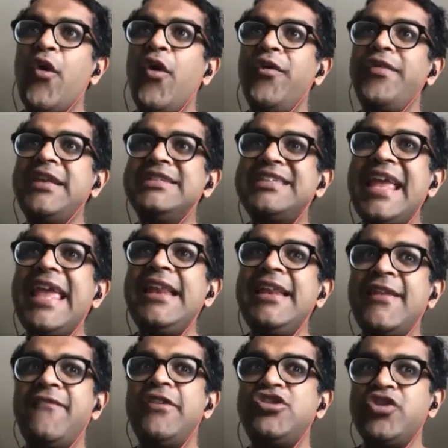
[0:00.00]
or these
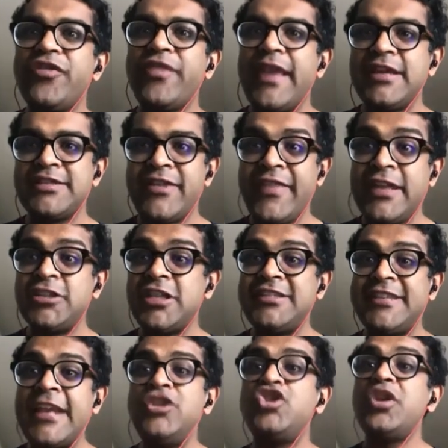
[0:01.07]
individual things are things the
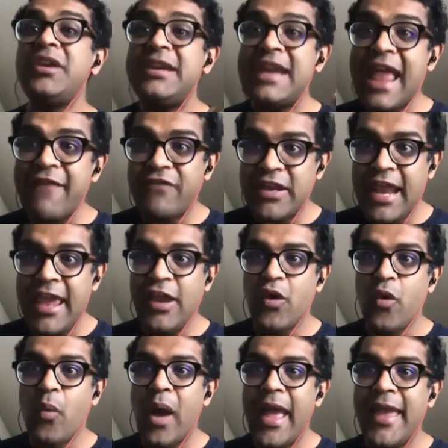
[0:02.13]
state should never take
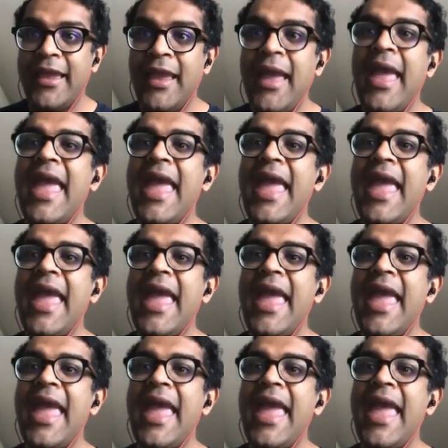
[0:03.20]
away,